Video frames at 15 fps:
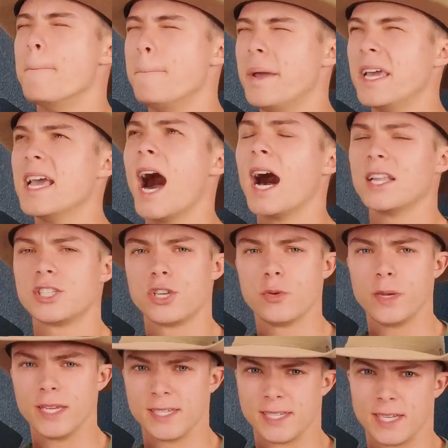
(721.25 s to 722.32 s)
beyond
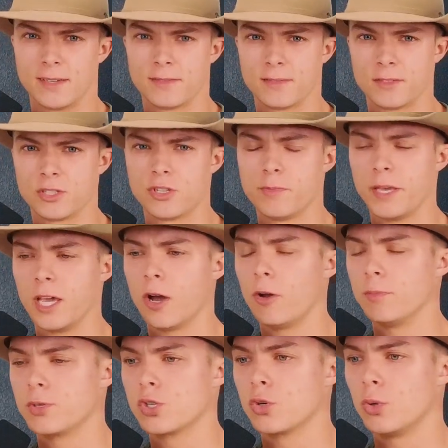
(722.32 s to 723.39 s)
too easy to be
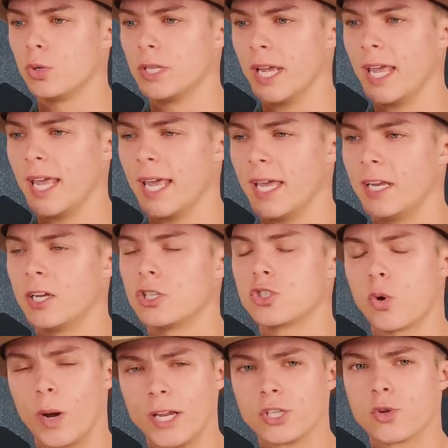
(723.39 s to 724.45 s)
homeschooled in
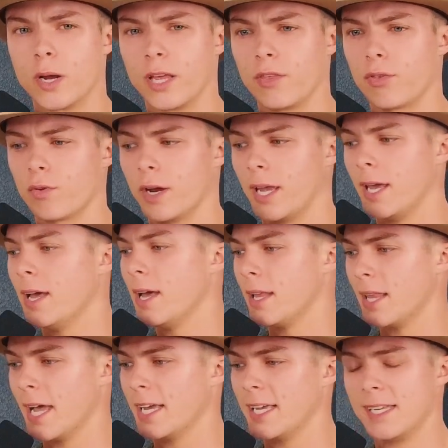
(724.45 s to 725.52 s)
2023.
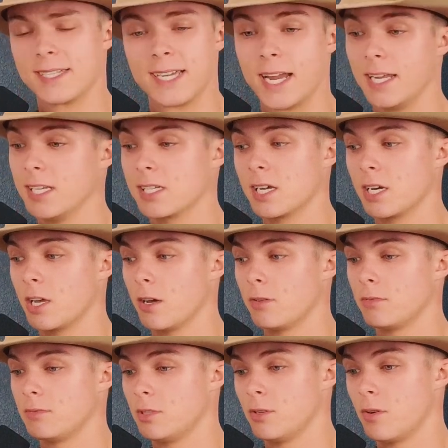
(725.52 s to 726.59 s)
Like he said, he's going to
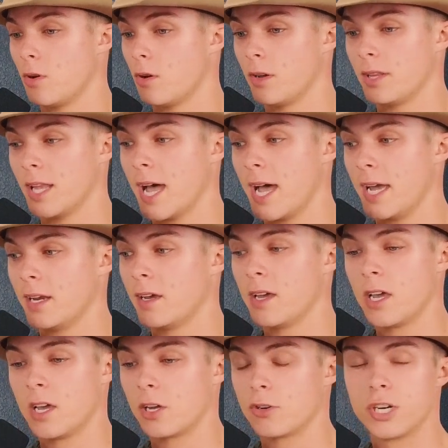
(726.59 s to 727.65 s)
go do an online
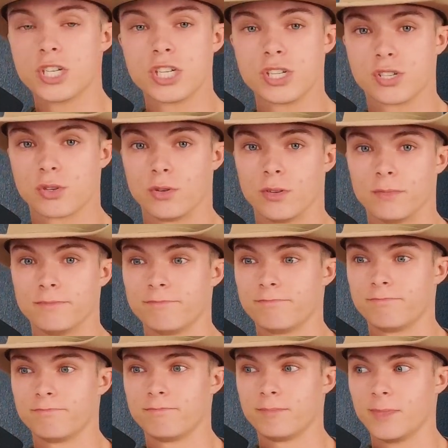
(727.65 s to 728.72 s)
Christian school.
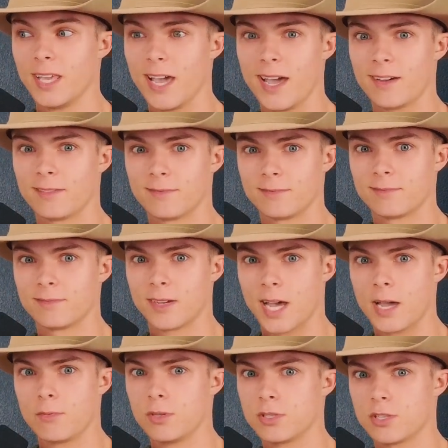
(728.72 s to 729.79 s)
Yeah,
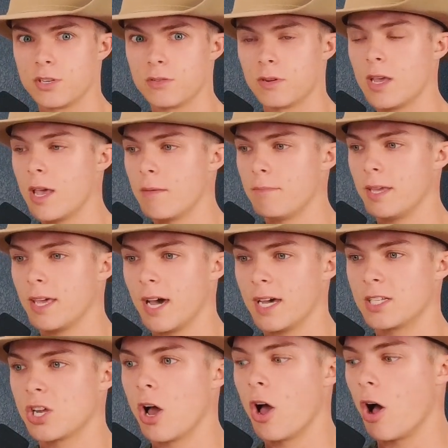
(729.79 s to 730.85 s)
I would too
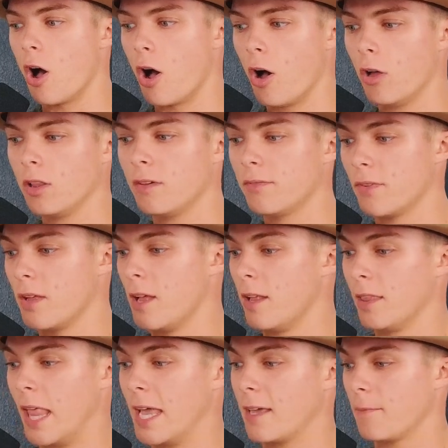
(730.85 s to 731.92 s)
because all of
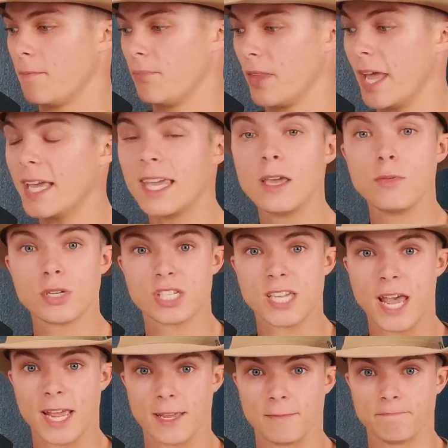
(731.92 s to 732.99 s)
like like he was
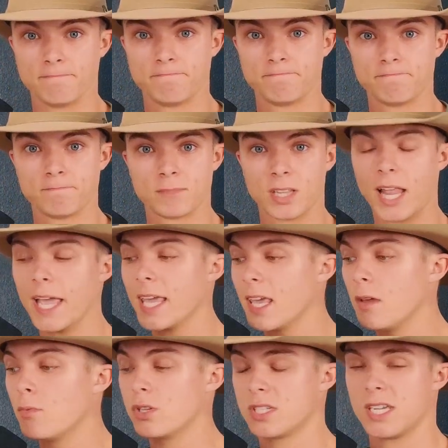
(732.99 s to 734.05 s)
saying, like
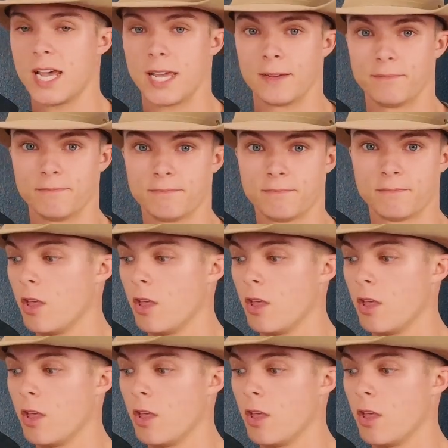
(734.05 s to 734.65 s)
he was saying,